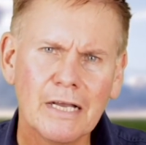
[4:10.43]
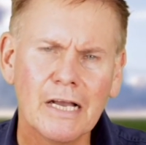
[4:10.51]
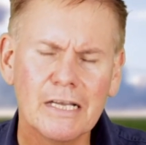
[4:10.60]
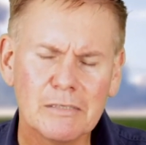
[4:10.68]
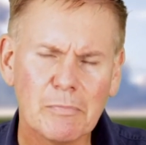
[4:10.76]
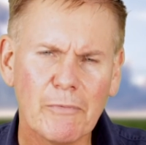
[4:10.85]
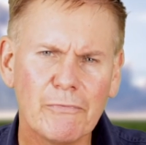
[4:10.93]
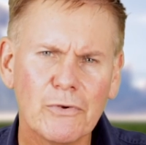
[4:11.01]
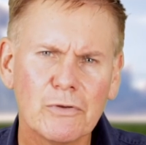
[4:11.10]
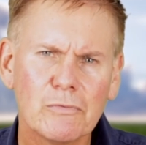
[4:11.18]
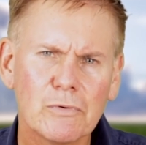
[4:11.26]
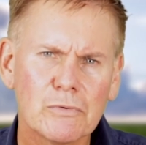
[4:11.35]
as your
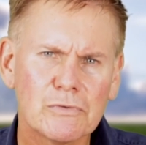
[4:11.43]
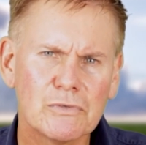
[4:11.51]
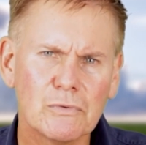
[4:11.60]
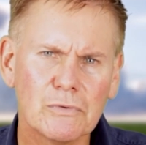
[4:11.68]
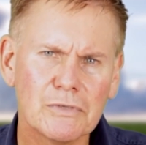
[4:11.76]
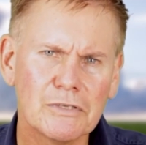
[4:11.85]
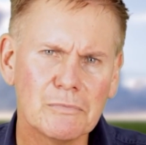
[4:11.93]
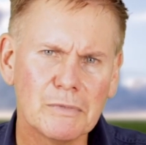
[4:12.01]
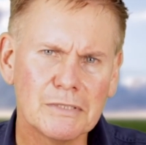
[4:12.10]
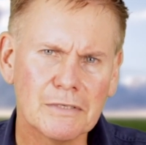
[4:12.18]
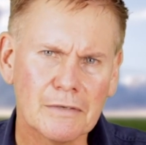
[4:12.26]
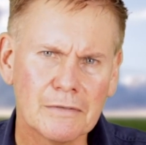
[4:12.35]
preferred rural store this
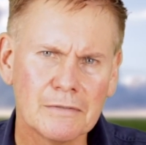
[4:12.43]
winter.